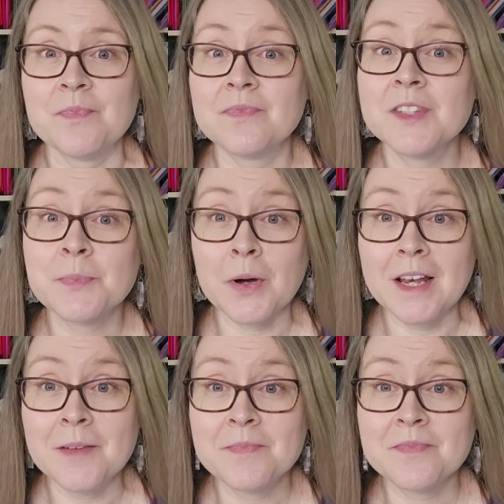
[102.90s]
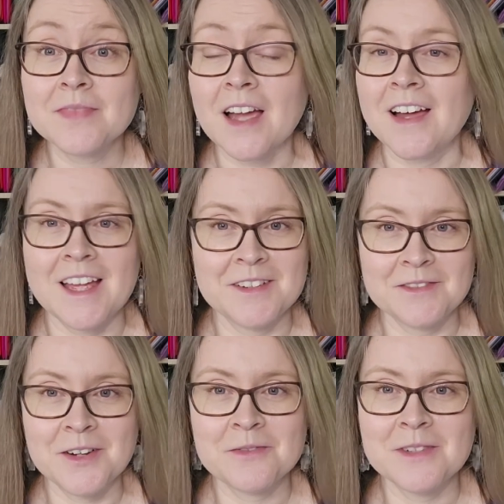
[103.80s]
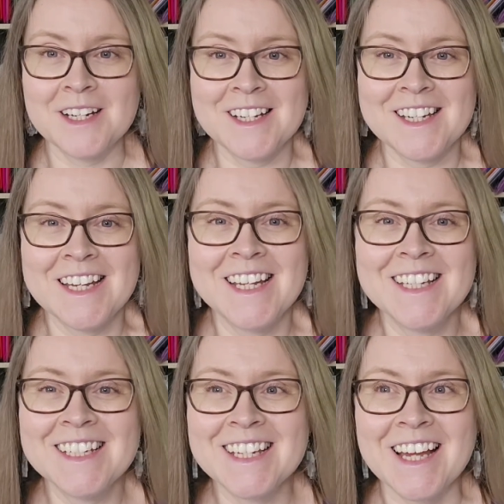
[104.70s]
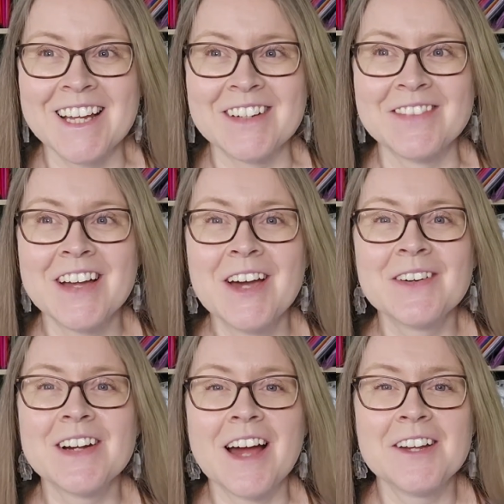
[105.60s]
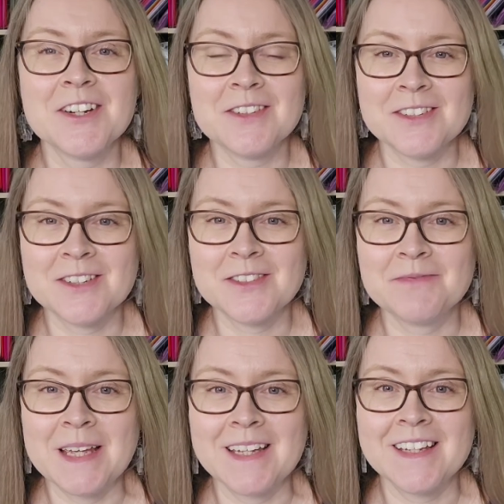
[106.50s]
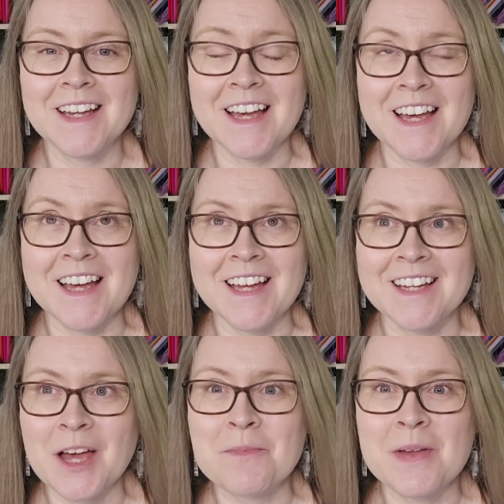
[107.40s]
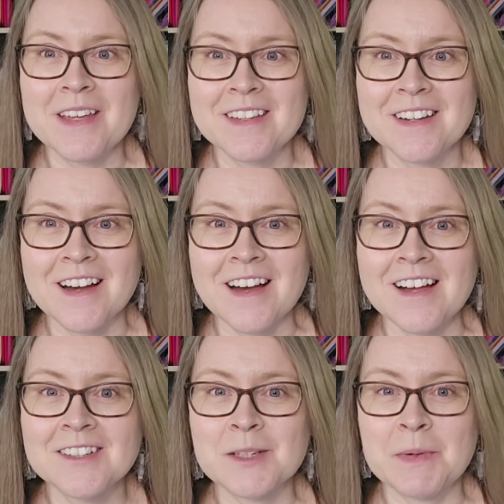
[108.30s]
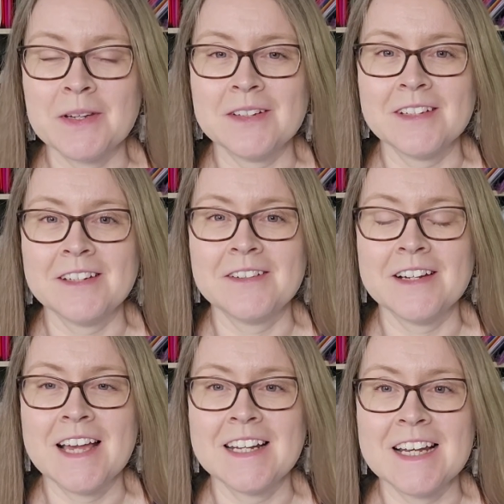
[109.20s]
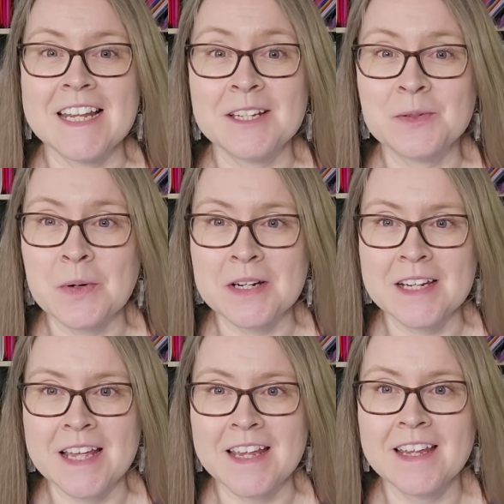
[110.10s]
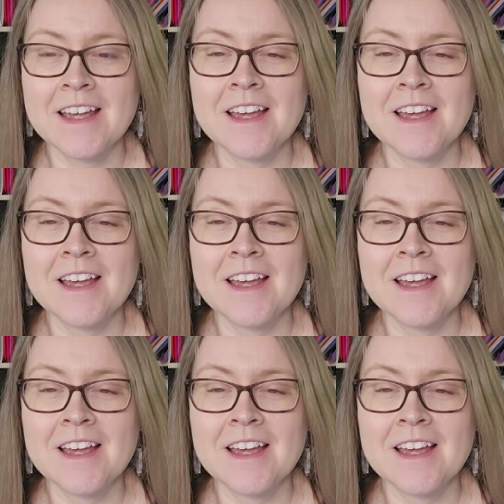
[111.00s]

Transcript: Spoiler, I had not finished it, which I knew it was a big ask, because I knew I had at least one day